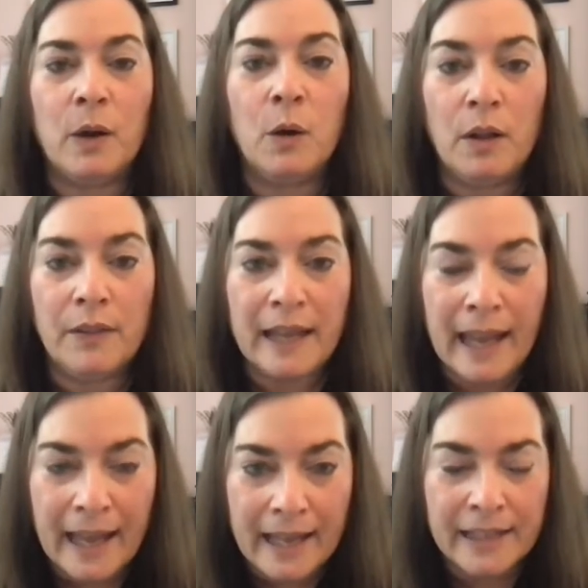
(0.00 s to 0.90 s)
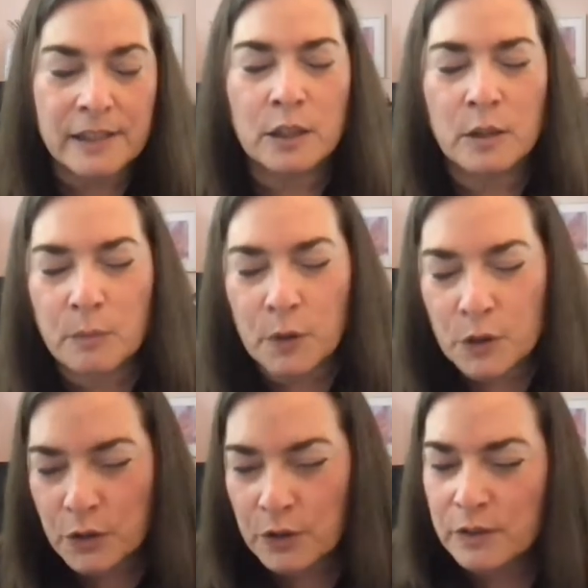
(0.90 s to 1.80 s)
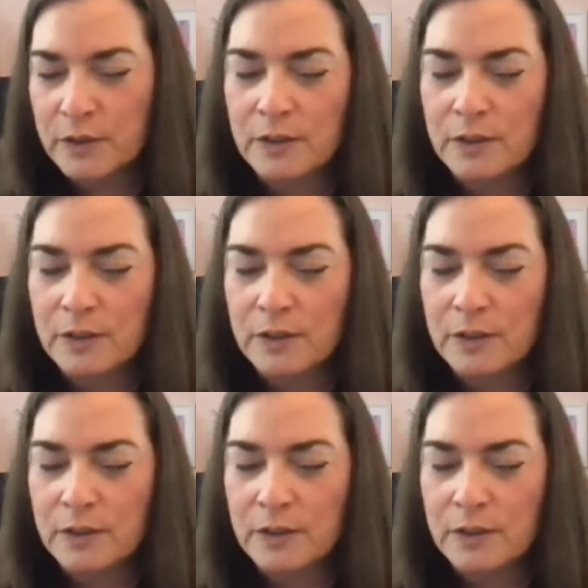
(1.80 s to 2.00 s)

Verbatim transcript: all the ads, the commercials,